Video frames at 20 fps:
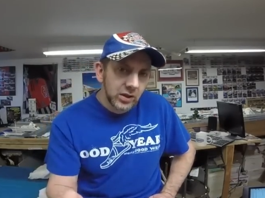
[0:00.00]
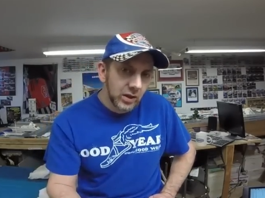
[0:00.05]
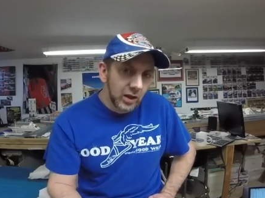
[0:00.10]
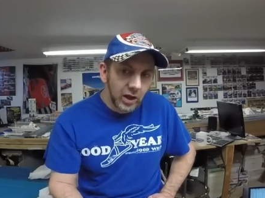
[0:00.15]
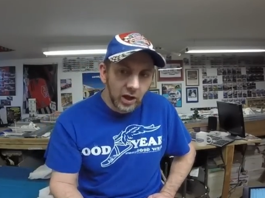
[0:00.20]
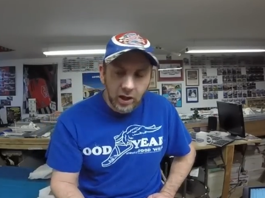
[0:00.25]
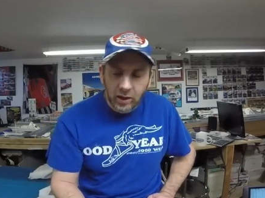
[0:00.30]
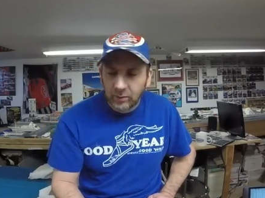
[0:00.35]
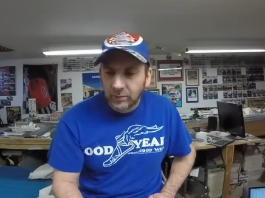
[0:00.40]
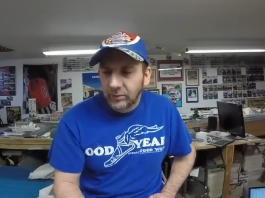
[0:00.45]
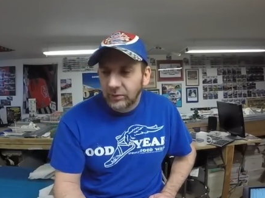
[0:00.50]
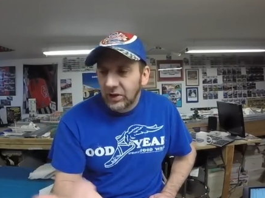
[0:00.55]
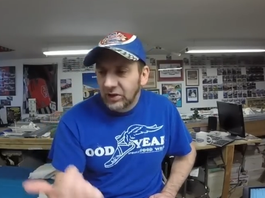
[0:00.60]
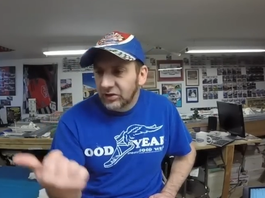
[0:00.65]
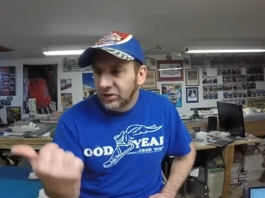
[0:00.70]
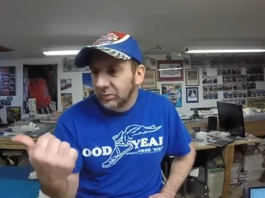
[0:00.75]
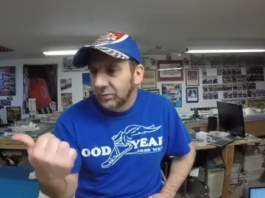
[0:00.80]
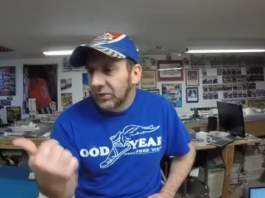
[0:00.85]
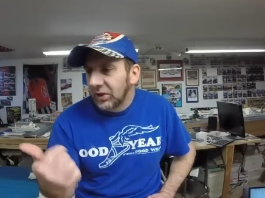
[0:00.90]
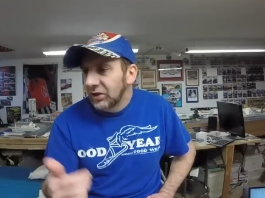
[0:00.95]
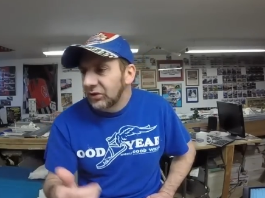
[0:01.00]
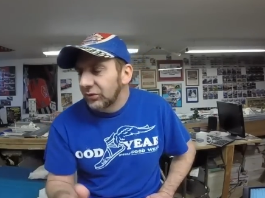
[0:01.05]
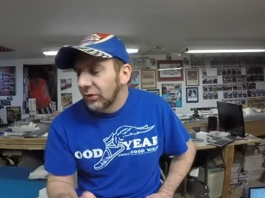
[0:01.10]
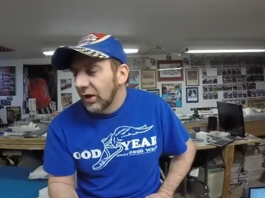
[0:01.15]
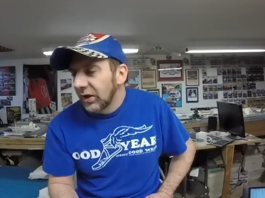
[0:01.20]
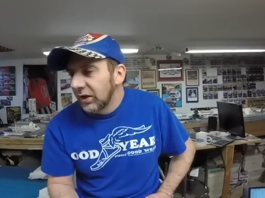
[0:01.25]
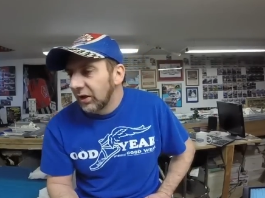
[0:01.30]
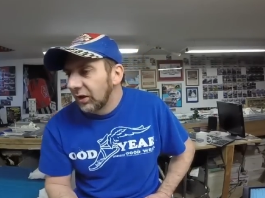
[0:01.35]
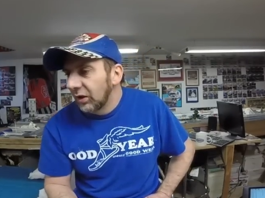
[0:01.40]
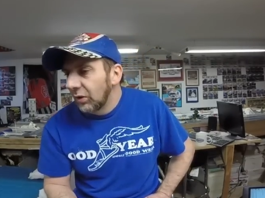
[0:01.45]
Um, that's the place where
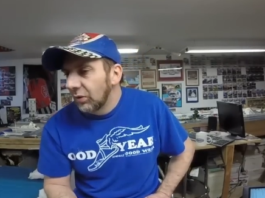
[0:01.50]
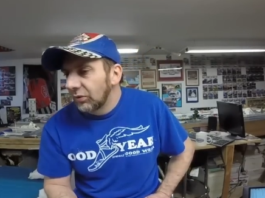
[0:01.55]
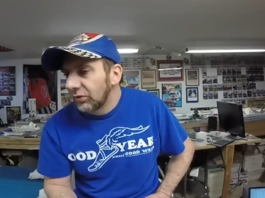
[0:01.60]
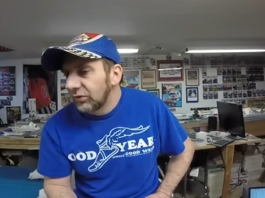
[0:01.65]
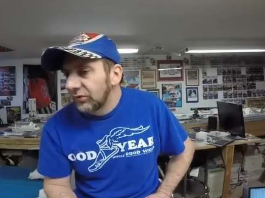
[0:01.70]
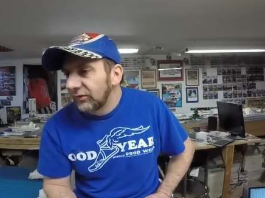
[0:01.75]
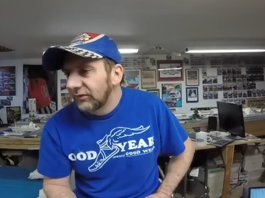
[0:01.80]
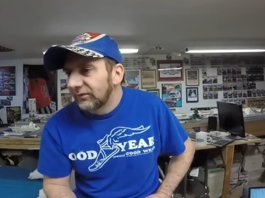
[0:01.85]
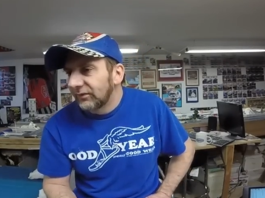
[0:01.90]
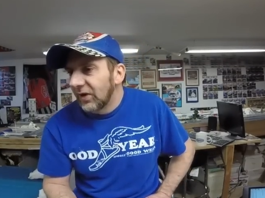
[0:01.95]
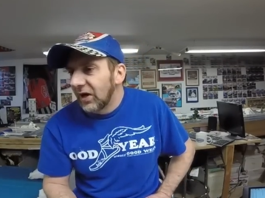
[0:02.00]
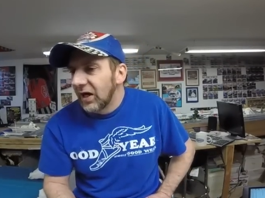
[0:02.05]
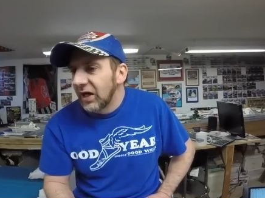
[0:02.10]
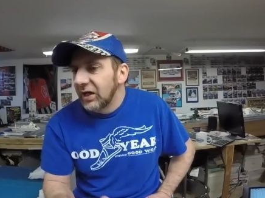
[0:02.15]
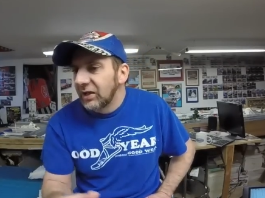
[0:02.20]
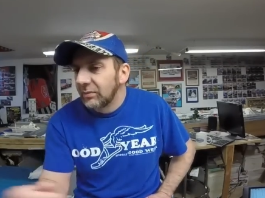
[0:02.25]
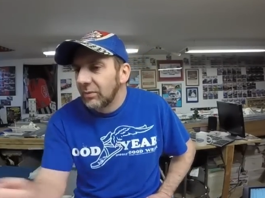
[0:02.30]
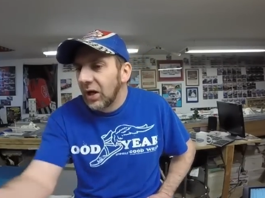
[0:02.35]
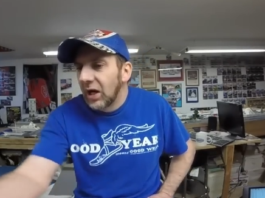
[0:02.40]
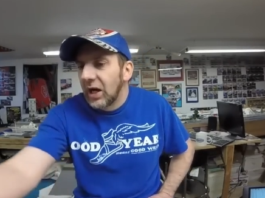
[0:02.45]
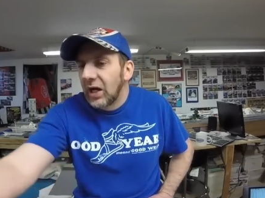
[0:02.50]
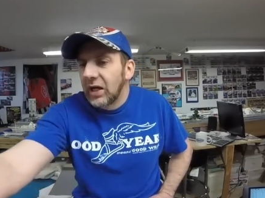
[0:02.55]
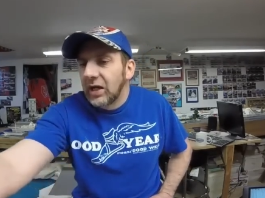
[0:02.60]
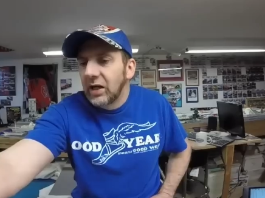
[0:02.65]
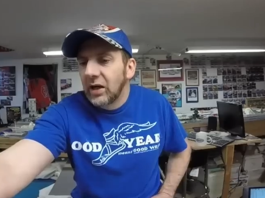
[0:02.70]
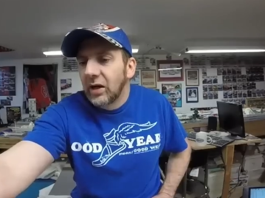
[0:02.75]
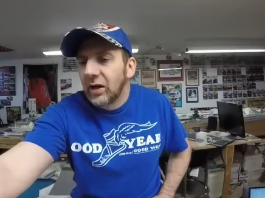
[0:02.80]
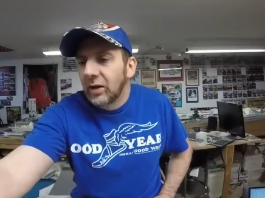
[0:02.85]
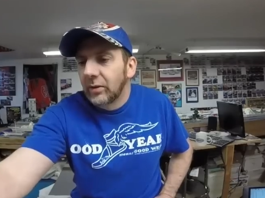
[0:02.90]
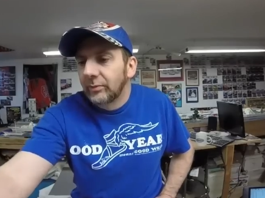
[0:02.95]
I can go to find my,
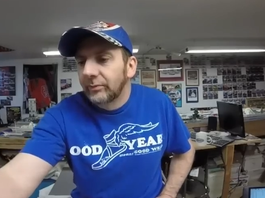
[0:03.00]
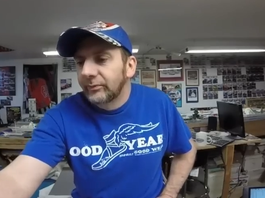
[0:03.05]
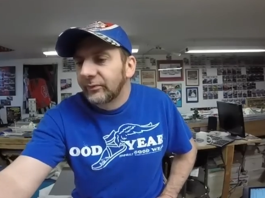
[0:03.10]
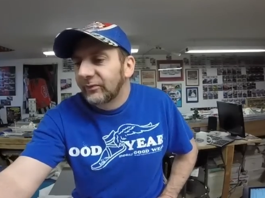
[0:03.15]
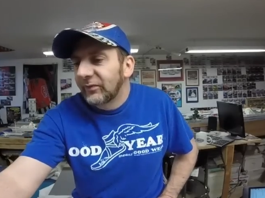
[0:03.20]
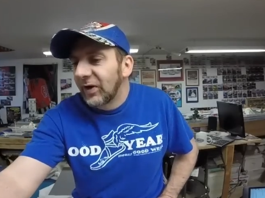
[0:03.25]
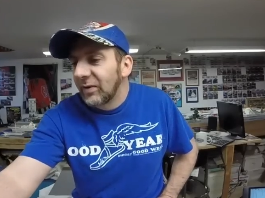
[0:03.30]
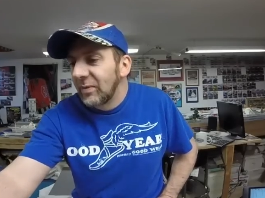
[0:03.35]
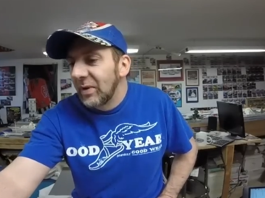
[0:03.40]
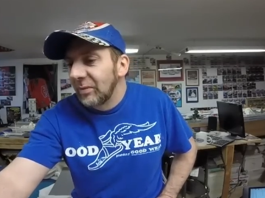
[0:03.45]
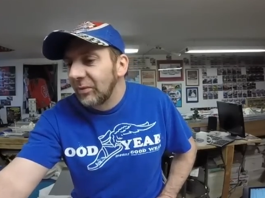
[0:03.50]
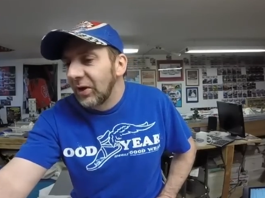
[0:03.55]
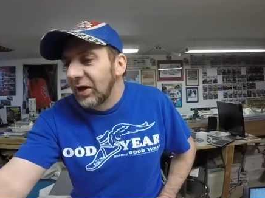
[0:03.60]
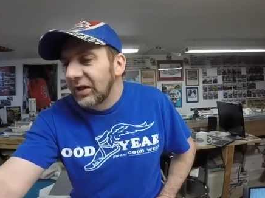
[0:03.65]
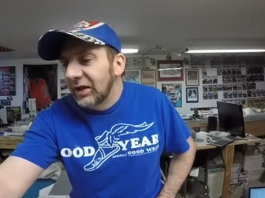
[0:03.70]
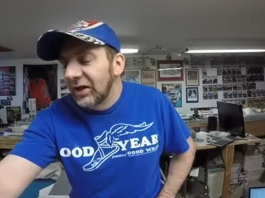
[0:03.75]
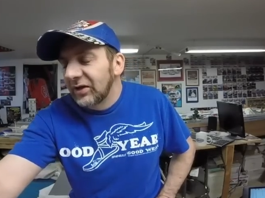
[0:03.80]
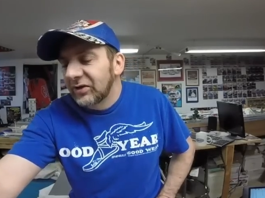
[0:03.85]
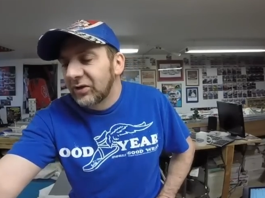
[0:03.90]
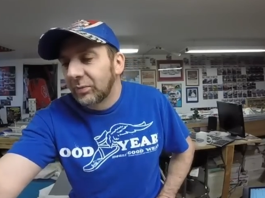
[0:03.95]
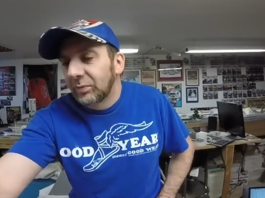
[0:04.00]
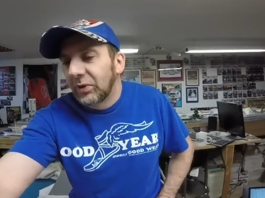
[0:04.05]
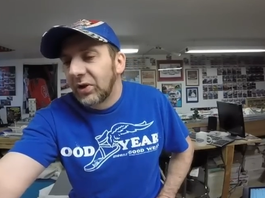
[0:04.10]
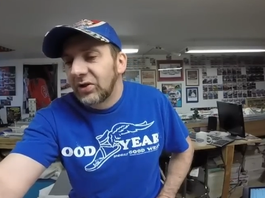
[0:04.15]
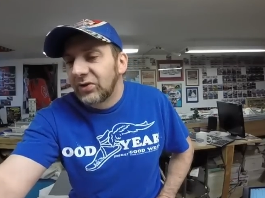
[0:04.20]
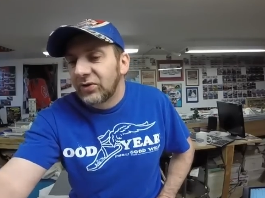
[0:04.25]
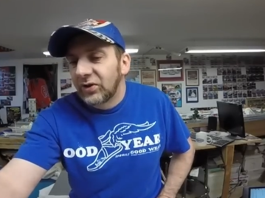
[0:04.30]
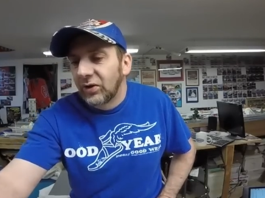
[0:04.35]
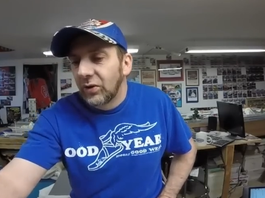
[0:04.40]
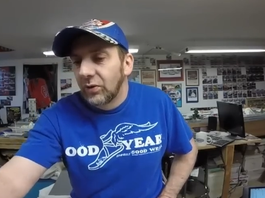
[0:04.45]
um, if I remember right, that's the
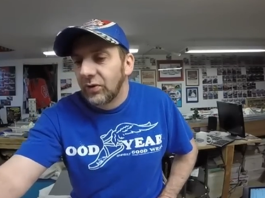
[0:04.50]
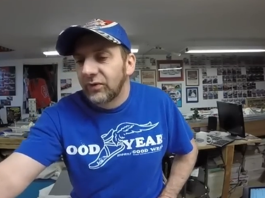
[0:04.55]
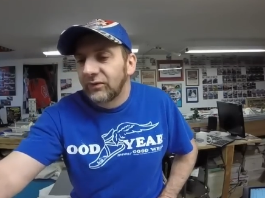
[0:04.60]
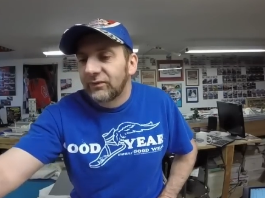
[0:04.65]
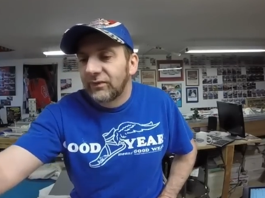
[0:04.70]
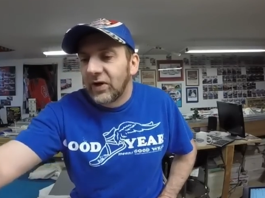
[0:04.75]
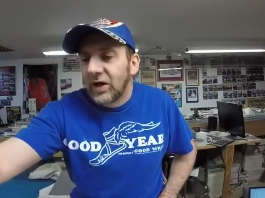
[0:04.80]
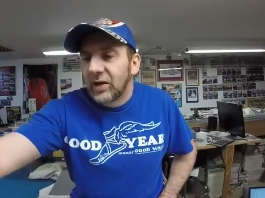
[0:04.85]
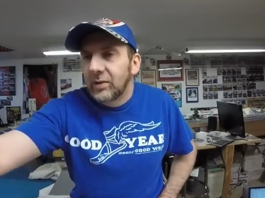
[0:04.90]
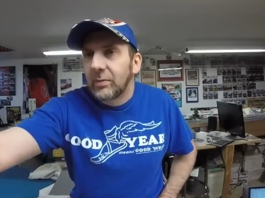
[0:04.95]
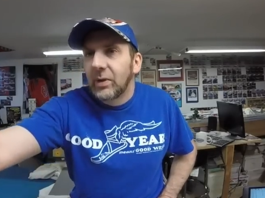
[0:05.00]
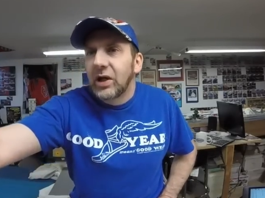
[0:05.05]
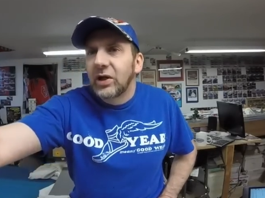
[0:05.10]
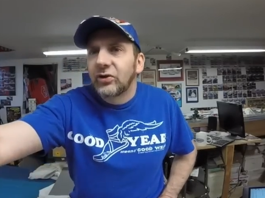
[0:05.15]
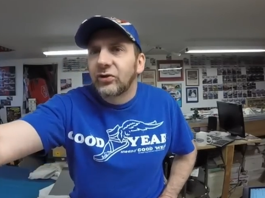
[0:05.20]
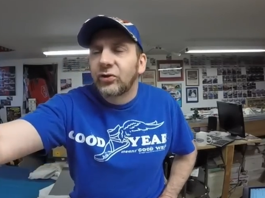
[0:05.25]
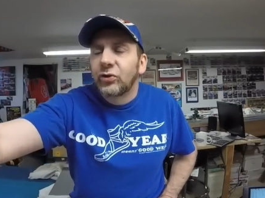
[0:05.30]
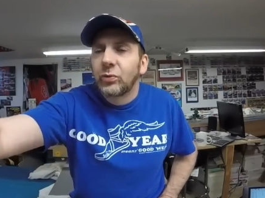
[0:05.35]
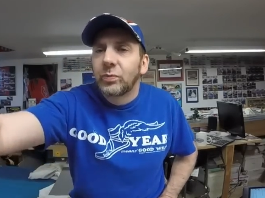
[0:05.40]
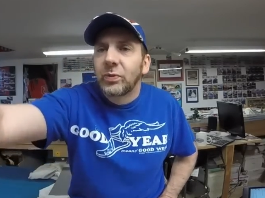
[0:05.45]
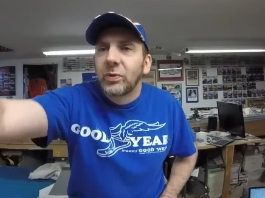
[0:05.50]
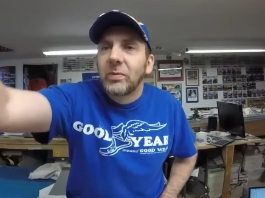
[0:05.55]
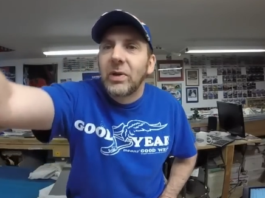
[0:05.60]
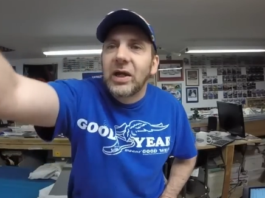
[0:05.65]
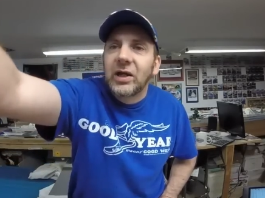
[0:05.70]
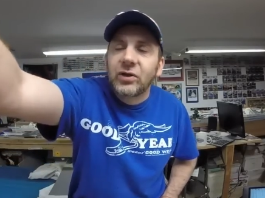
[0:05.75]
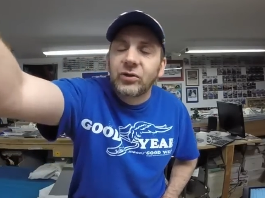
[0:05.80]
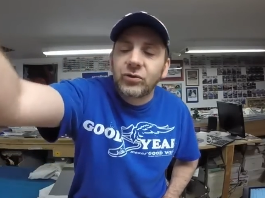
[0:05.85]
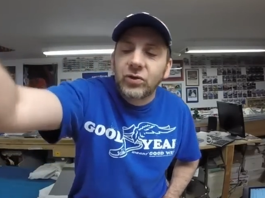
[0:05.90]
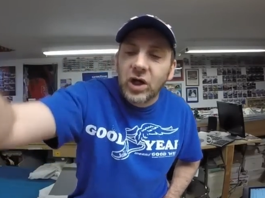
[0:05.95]
place to go to find my Super
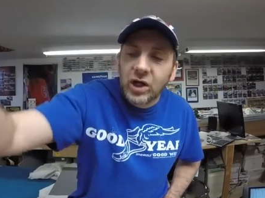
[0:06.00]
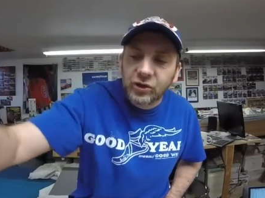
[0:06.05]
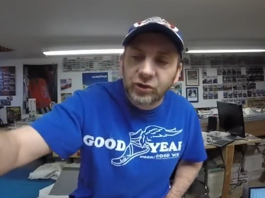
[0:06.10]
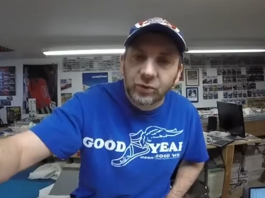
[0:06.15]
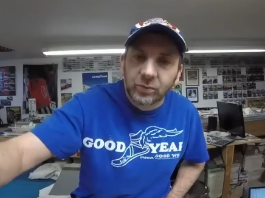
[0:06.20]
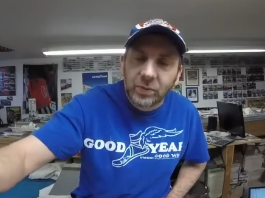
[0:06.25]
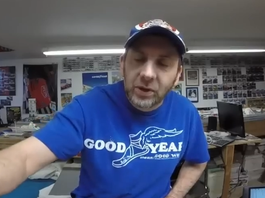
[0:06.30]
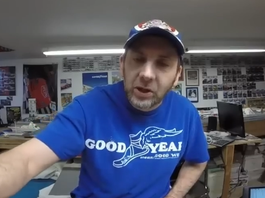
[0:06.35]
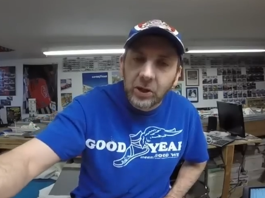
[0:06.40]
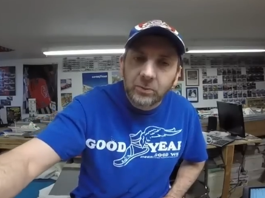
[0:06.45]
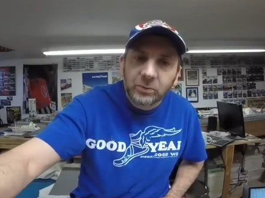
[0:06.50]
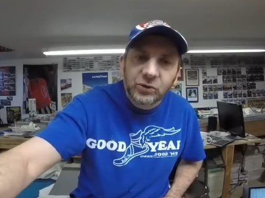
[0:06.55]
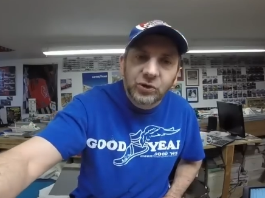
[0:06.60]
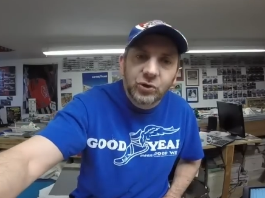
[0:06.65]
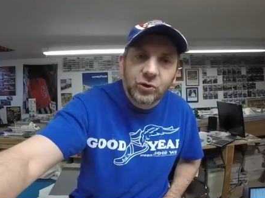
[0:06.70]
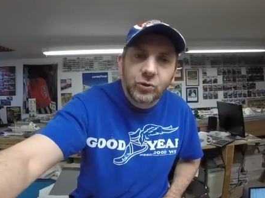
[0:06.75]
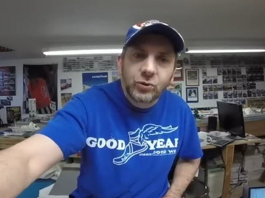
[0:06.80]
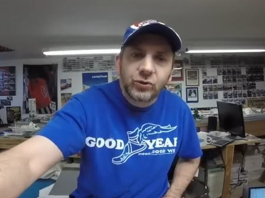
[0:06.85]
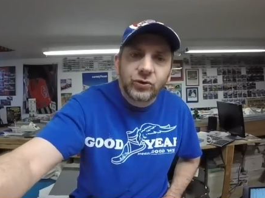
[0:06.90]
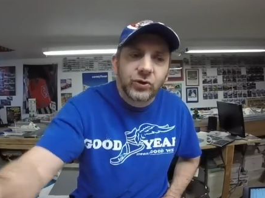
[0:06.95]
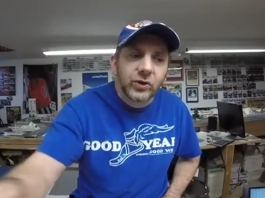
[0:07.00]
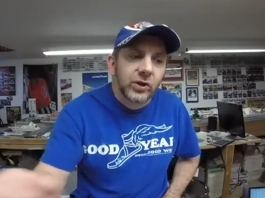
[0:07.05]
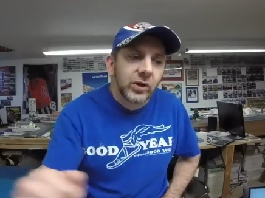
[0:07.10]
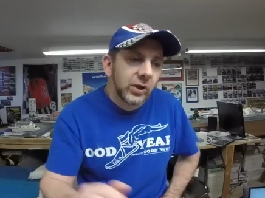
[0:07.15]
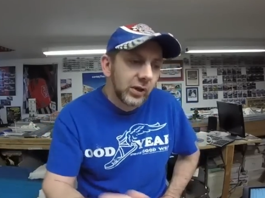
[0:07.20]
Magna Traction pickup shoes.